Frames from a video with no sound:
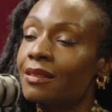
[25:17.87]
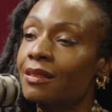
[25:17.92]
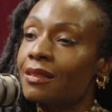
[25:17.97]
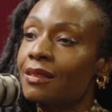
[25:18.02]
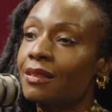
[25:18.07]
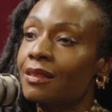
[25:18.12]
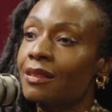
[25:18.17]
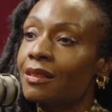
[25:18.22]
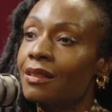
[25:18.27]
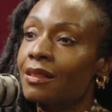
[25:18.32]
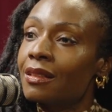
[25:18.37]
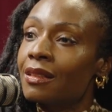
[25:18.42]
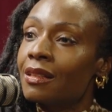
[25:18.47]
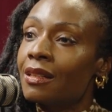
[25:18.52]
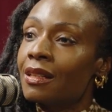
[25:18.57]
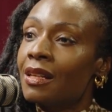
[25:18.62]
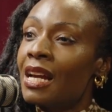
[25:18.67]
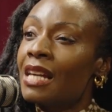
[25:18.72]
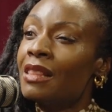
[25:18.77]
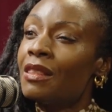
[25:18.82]

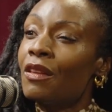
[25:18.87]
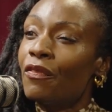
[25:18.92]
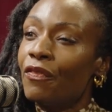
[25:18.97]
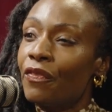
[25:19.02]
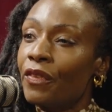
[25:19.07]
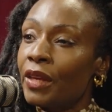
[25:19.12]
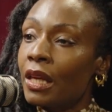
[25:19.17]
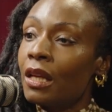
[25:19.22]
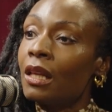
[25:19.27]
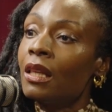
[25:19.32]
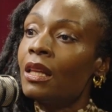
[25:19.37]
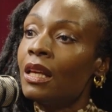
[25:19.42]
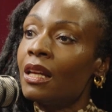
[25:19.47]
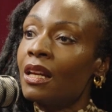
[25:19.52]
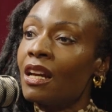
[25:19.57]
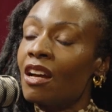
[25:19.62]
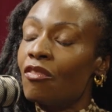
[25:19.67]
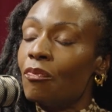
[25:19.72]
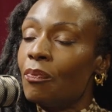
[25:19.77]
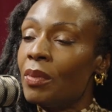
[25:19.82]
And the
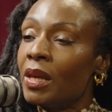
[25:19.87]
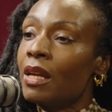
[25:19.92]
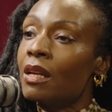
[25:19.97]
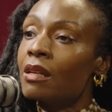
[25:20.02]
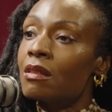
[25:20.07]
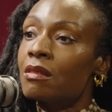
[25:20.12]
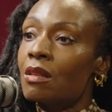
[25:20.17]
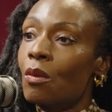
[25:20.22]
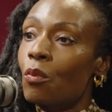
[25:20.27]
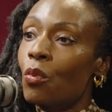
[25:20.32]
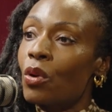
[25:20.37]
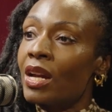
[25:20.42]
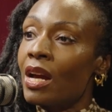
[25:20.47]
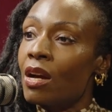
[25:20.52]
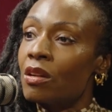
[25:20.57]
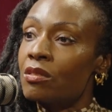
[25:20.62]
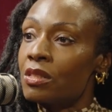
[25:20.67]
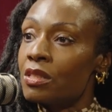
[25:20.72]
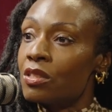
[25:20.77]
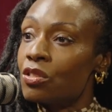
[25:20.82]
feeling of being someone
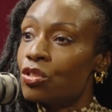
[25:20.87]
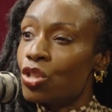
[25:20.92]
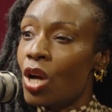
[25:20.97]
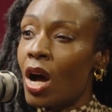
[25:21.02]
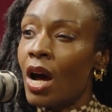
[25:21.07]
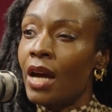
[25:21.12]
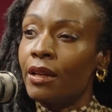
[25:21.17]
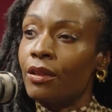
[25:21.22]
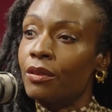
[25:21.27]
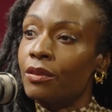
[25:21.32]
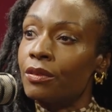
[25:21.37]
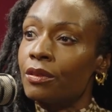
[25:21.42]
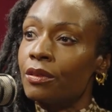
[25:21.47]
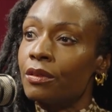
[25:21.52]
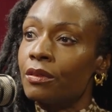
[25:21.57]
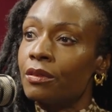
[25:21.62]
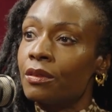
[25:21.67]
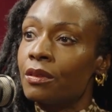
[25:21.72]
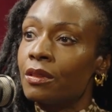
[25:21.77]
else's child